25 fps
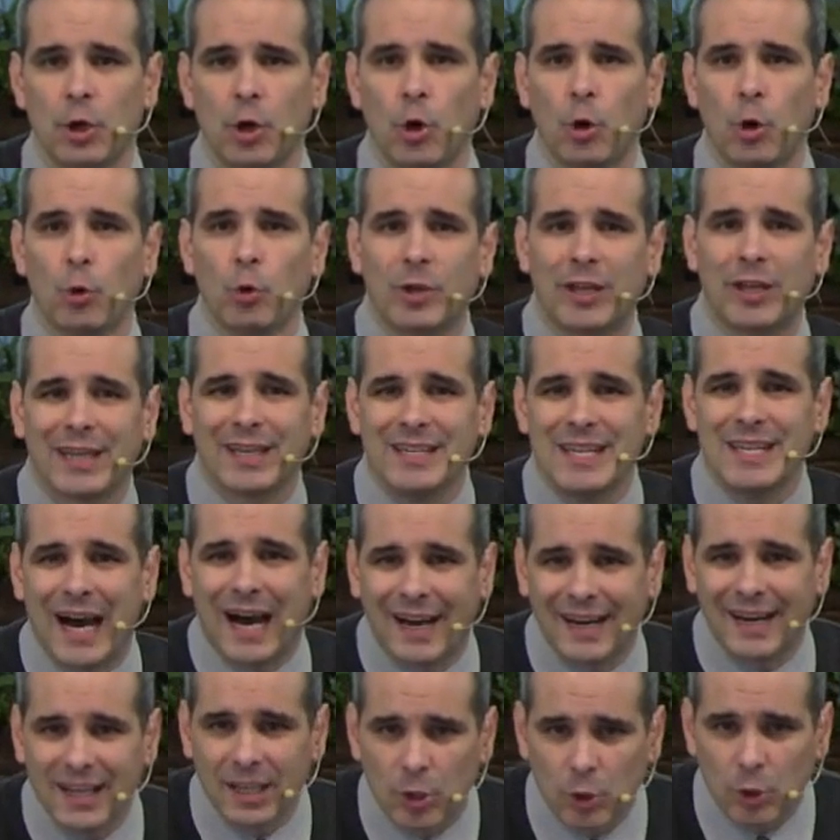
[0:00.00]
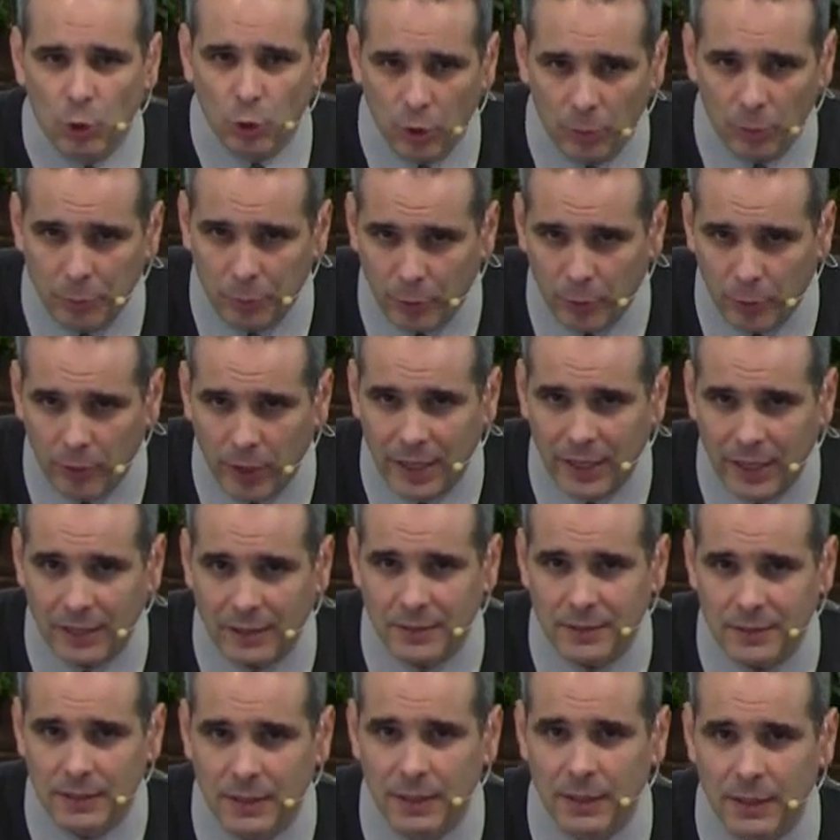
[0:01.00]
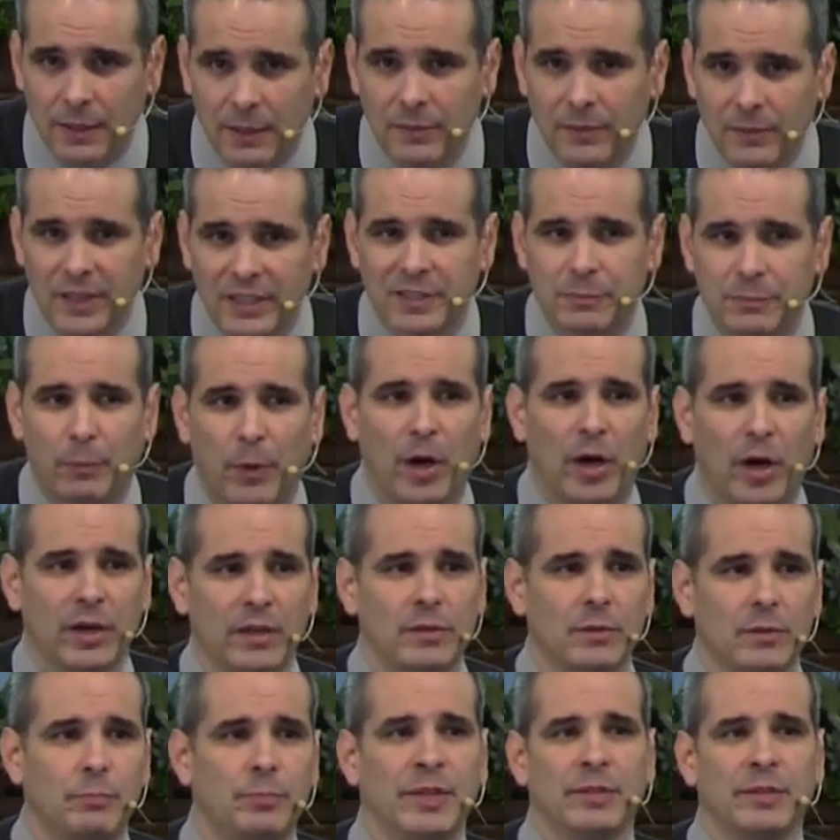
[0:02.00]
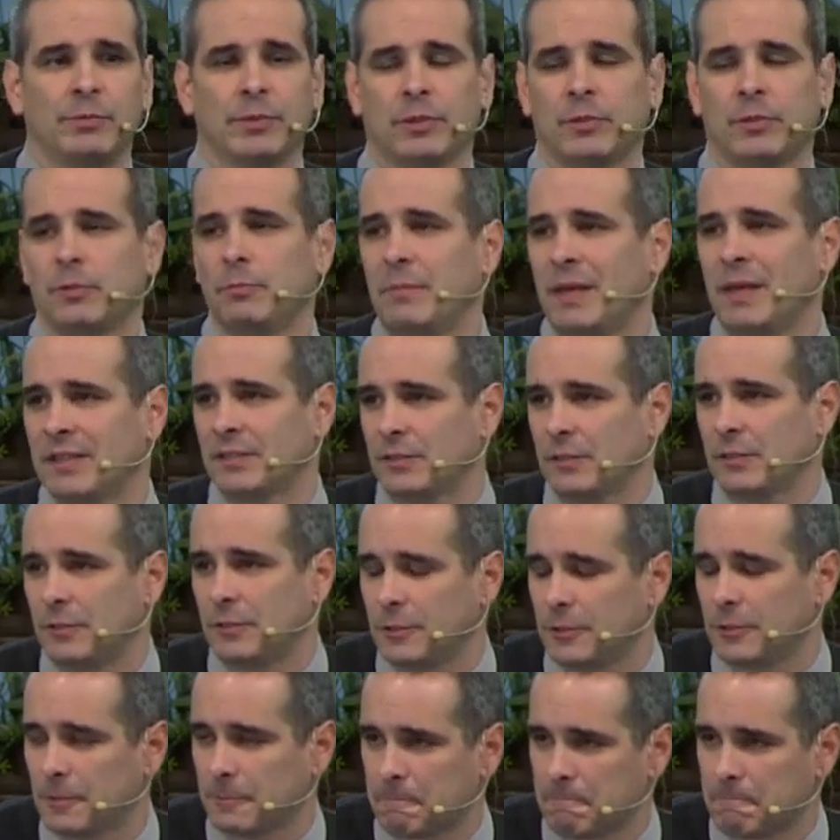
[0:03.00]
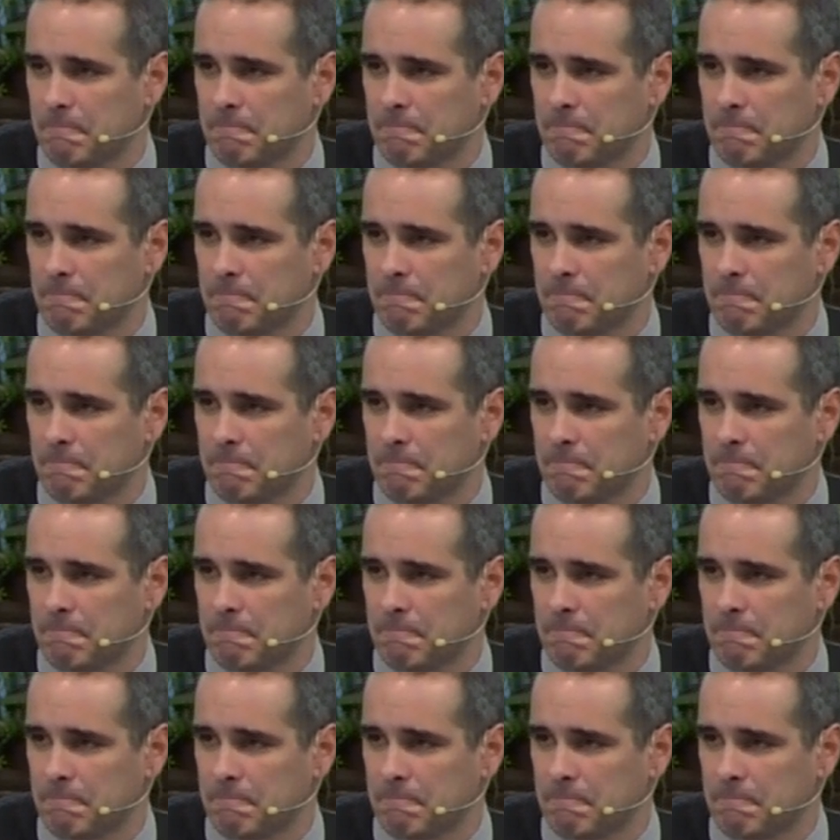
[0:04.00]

who cannot incorporate this part of the biblical message.